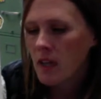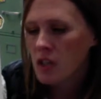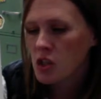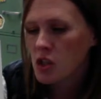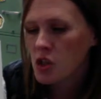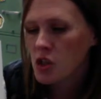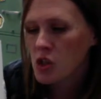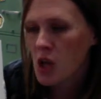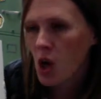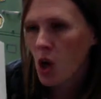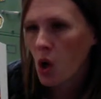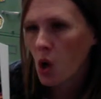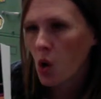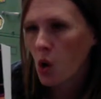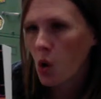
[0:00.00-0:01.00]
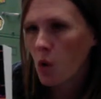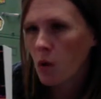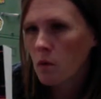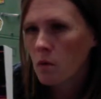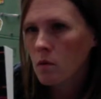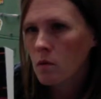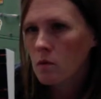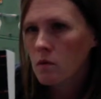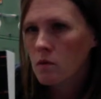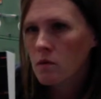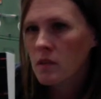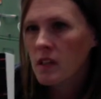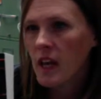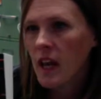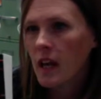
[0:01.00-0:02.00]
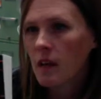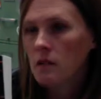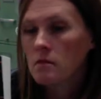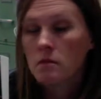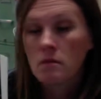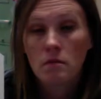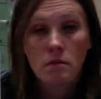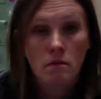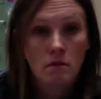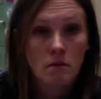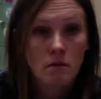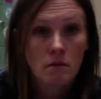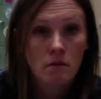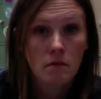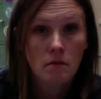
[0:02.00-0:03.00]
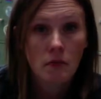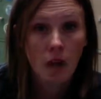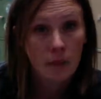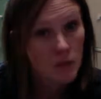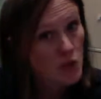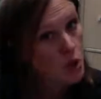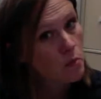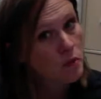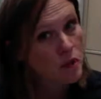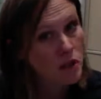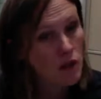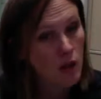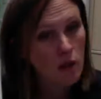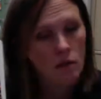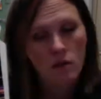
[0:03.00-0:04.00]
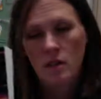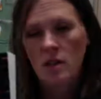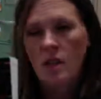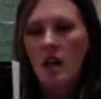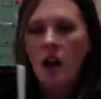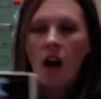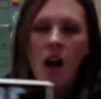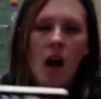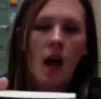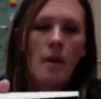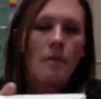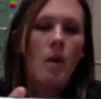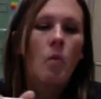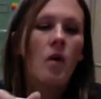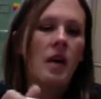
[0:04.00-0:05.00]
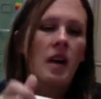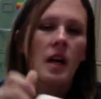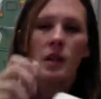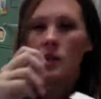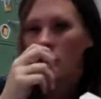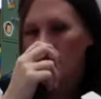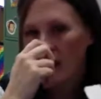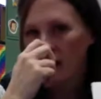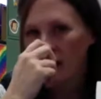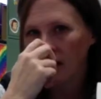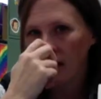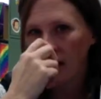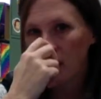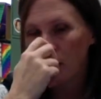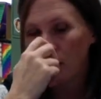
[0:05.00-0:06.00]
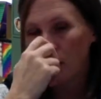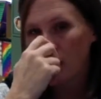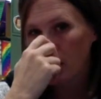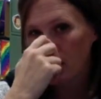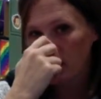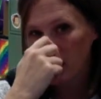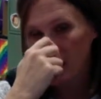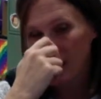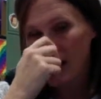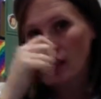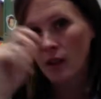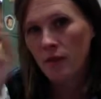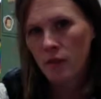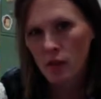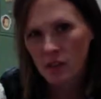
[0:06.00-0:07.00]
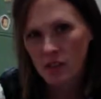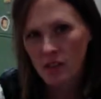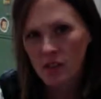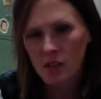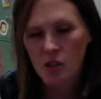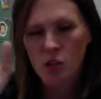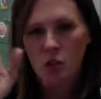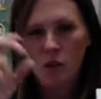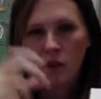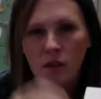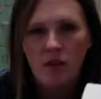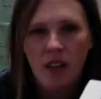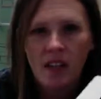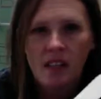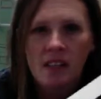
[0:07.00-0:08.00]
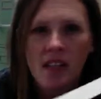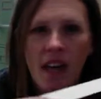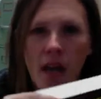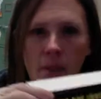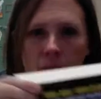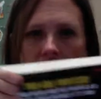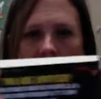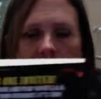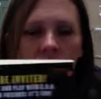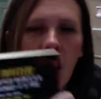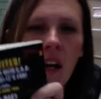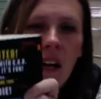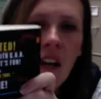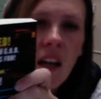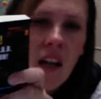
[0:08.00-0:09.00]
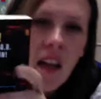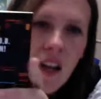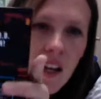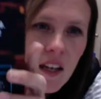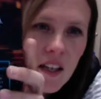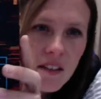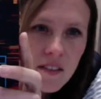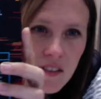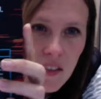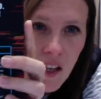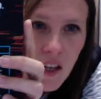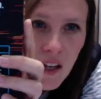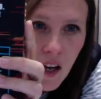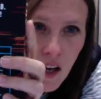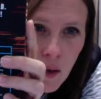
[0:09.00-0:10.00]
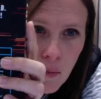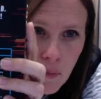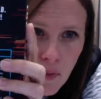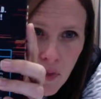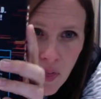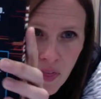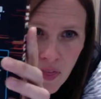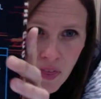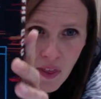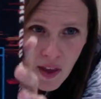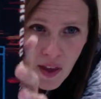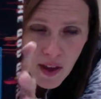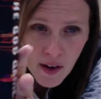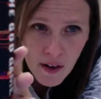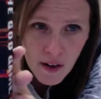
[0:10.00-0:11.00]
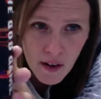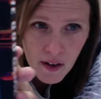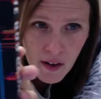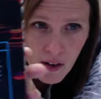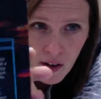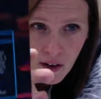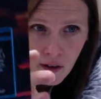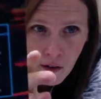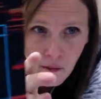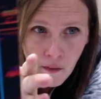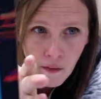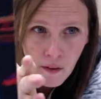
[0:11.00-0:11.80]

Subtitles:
So, yeah, I'm super stoked. One other thing, like, you can always tell if yours is a true advanced copy or not, is, like, up there.